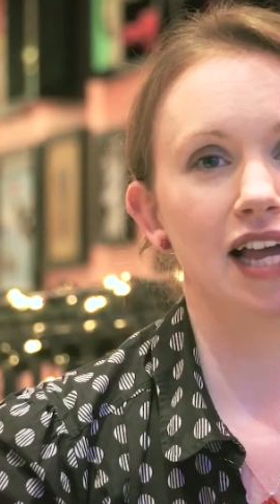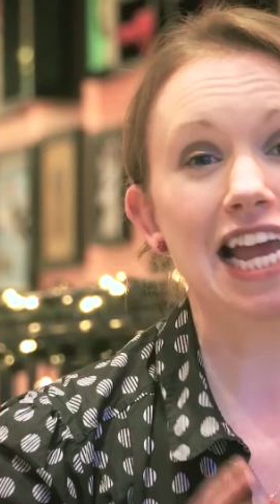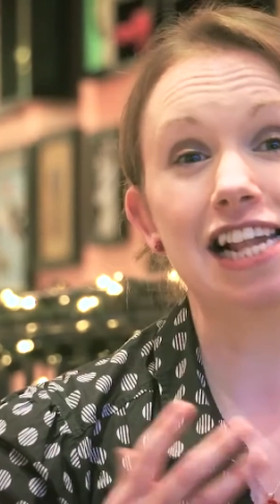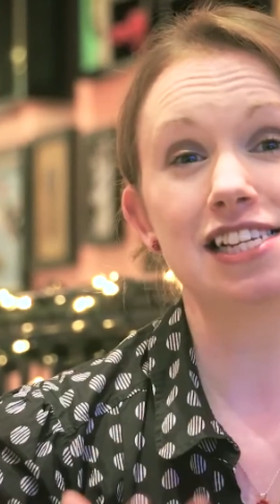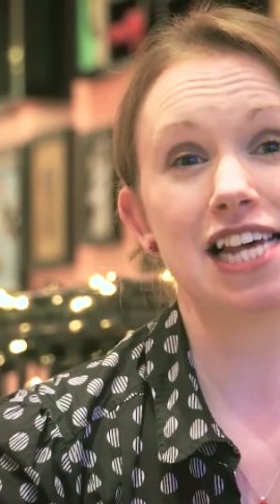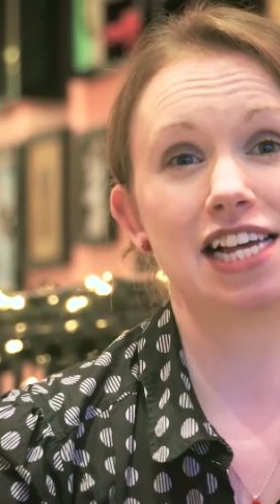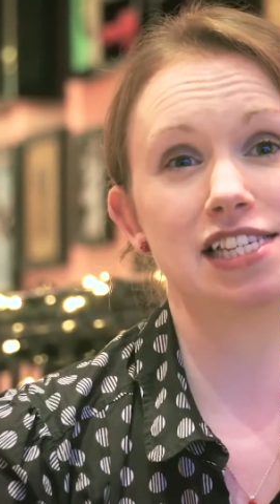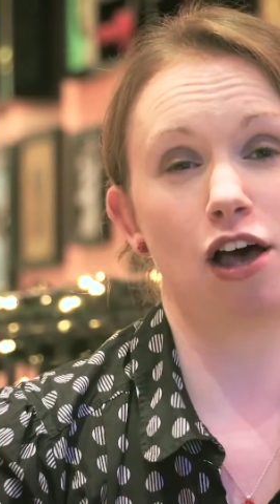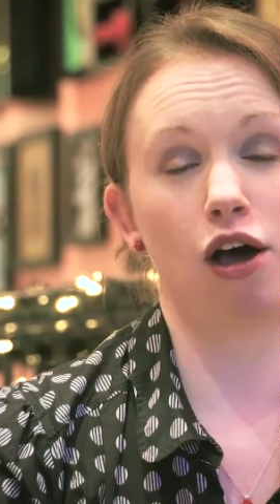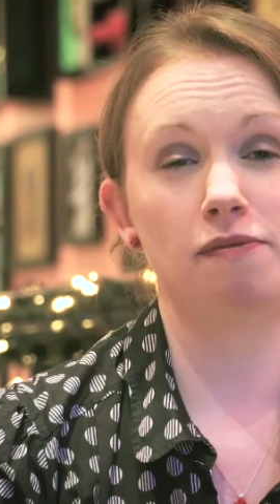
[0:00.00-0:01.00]
It'll
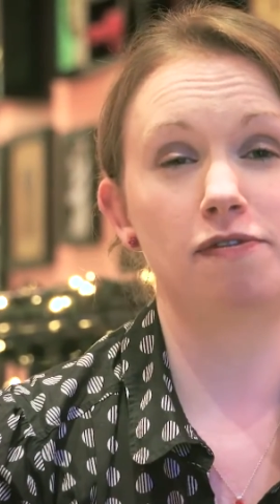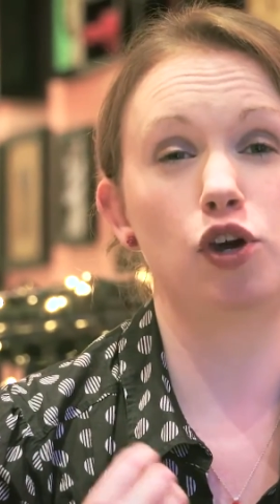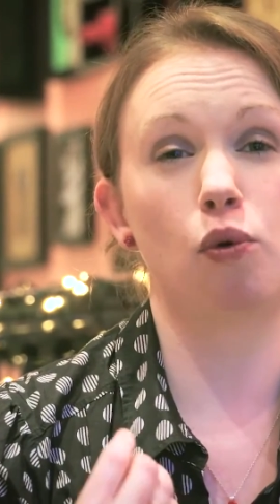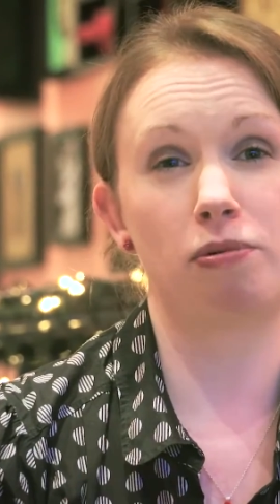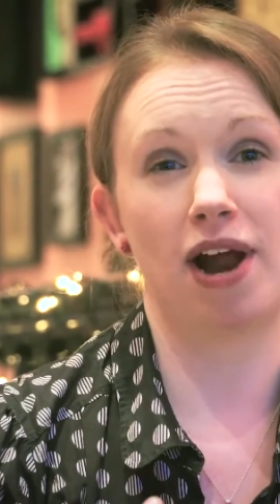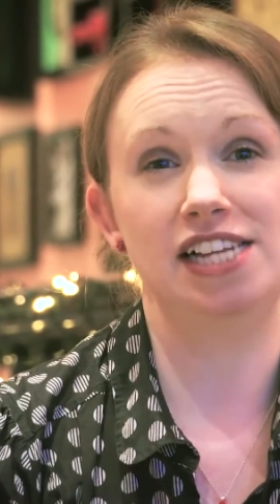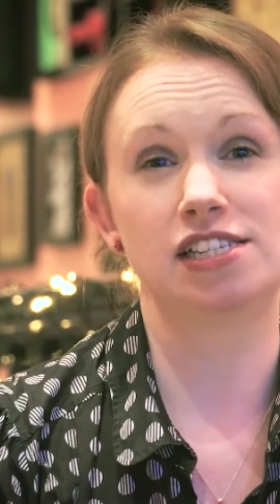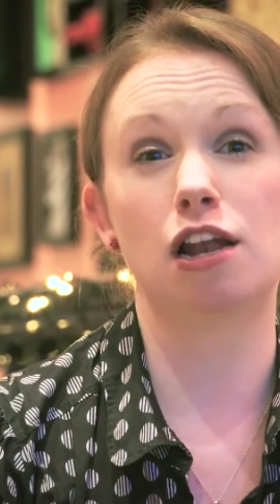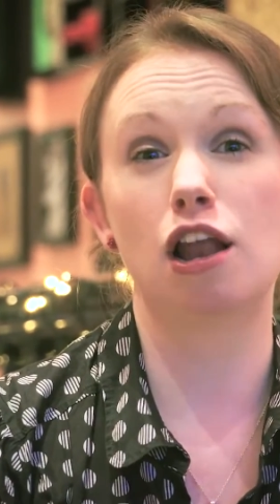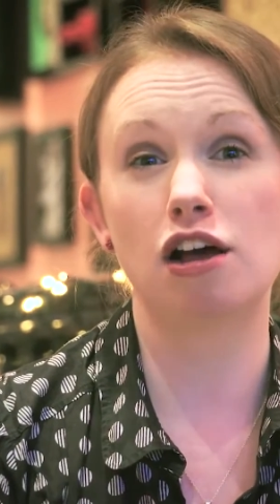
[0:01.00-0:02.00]
take time for your brain
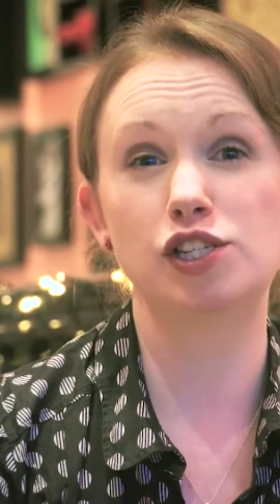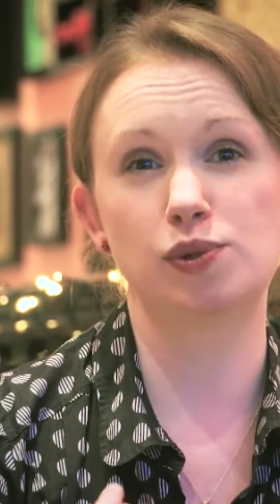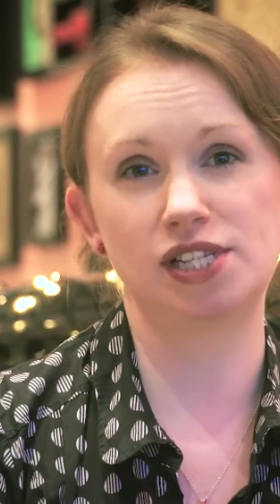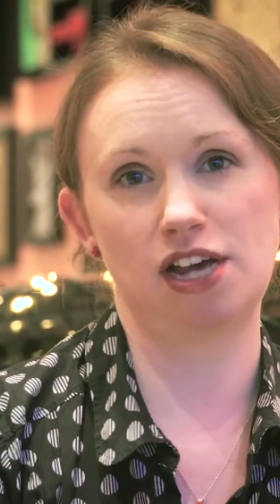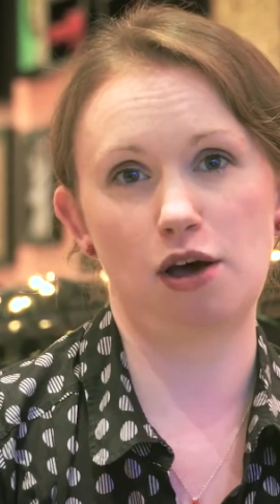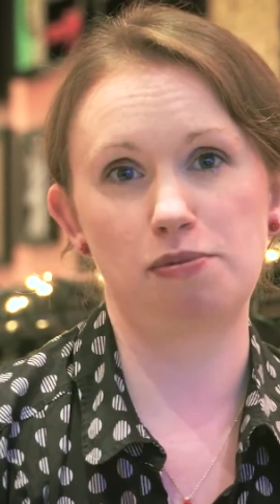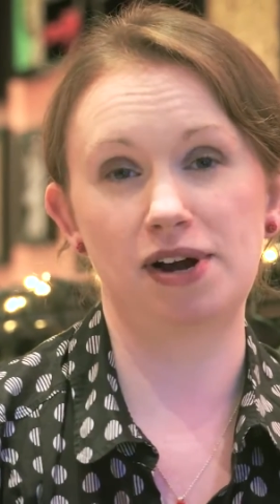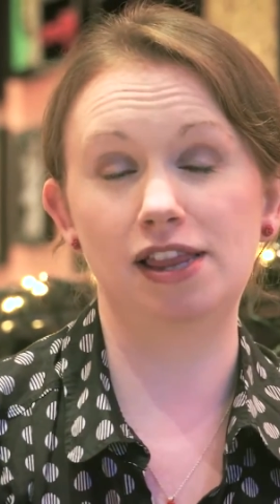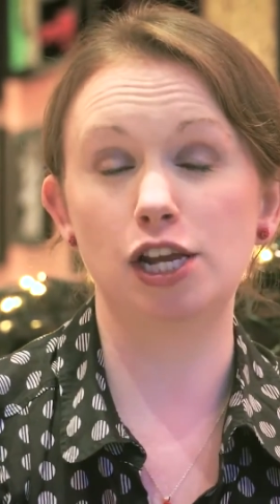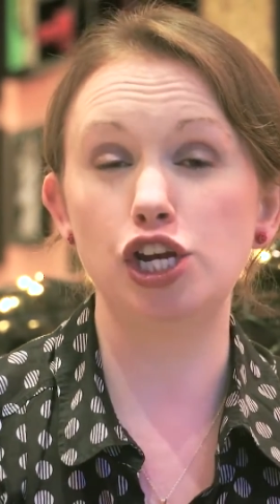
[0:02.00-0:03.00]
to learn to
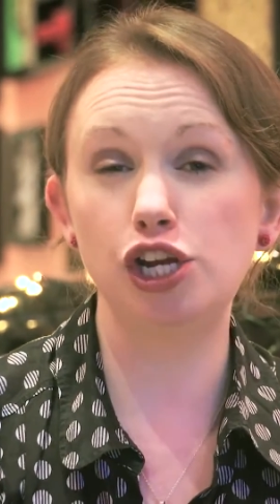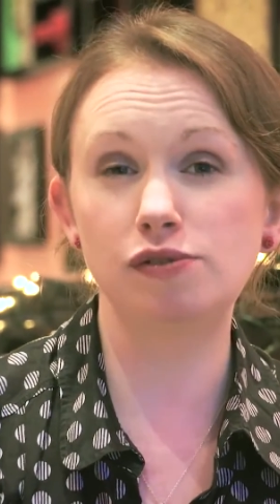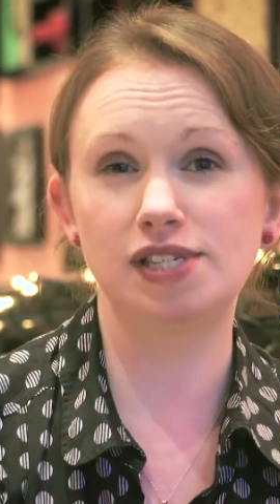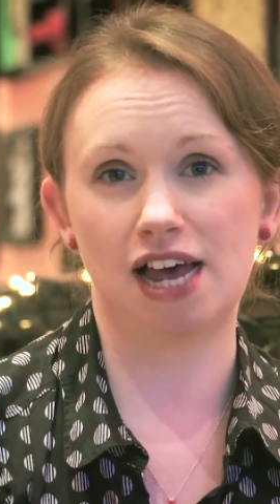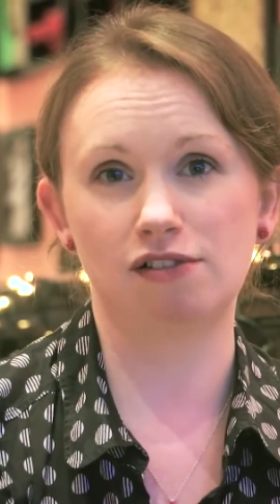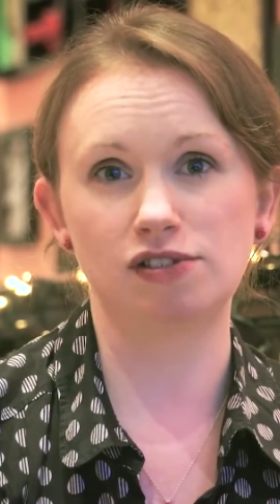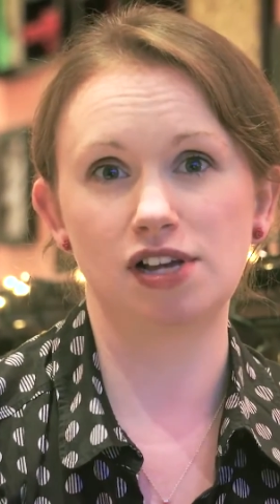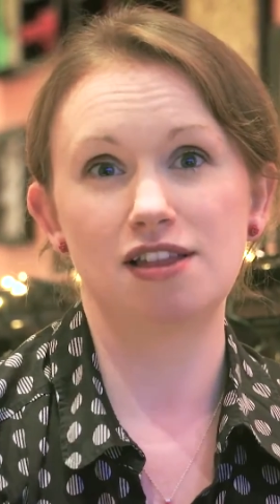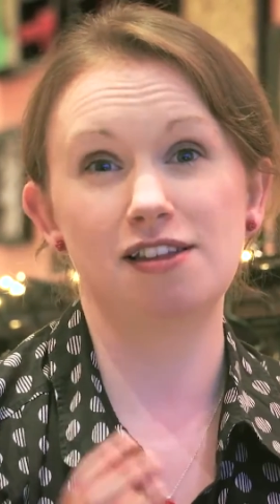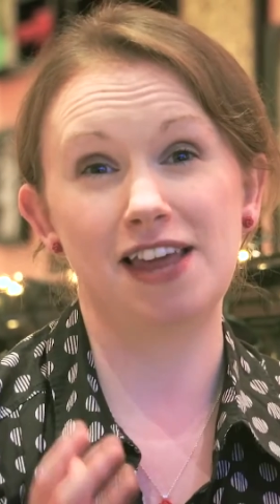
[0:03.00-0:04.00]
interpret the new sounds
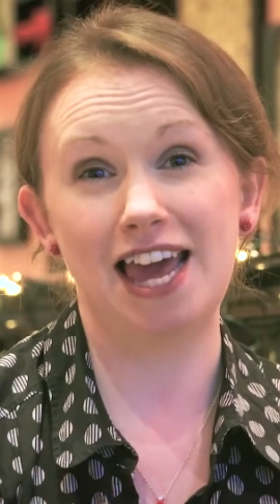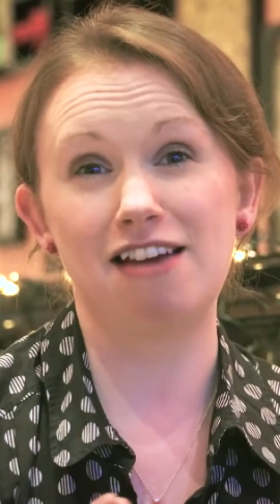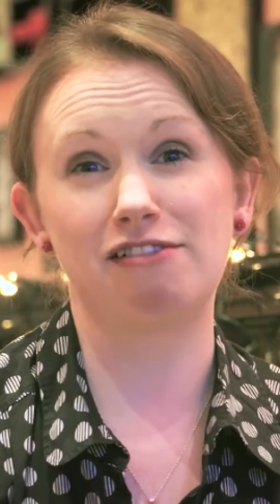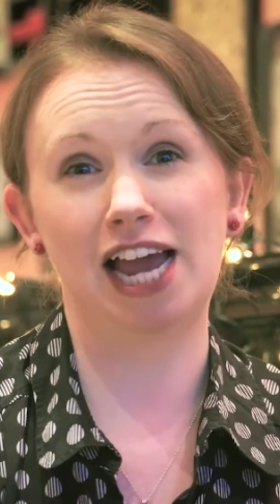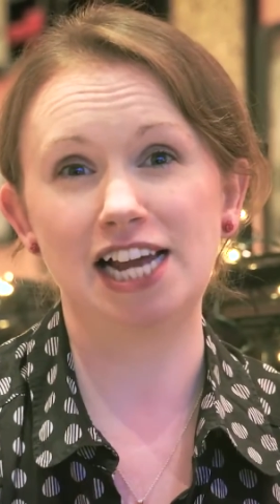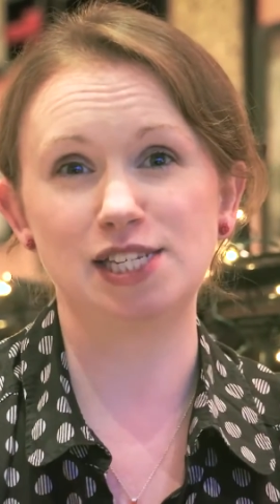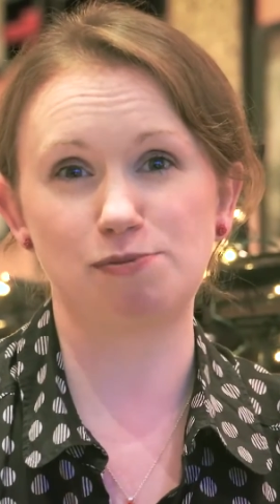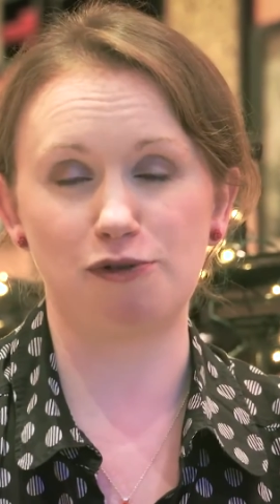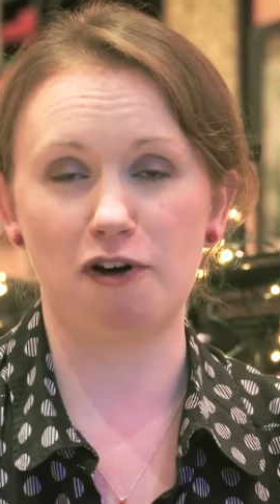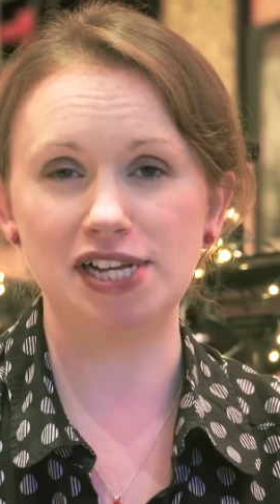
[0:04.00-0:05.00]
that the hearing aid is
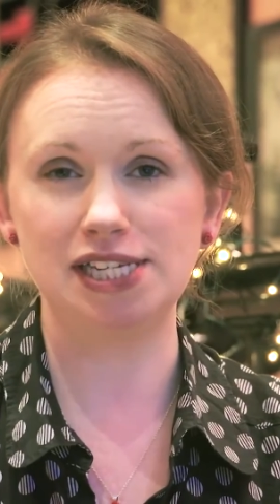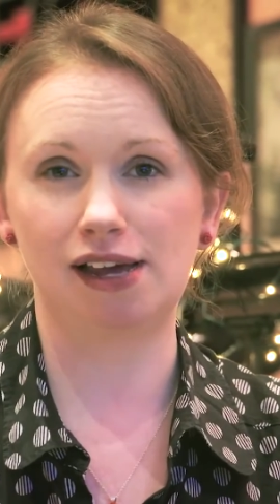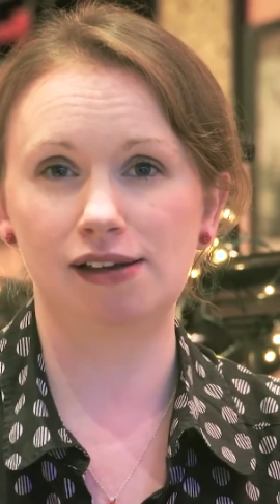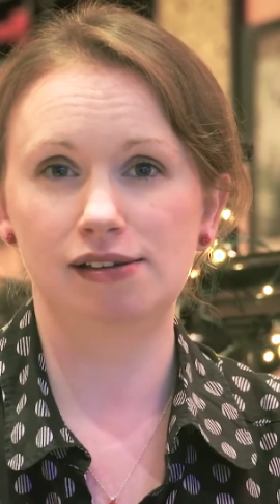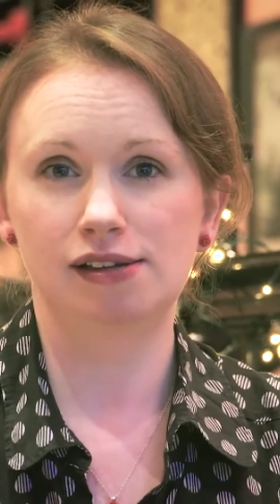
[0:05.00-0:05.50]
providing.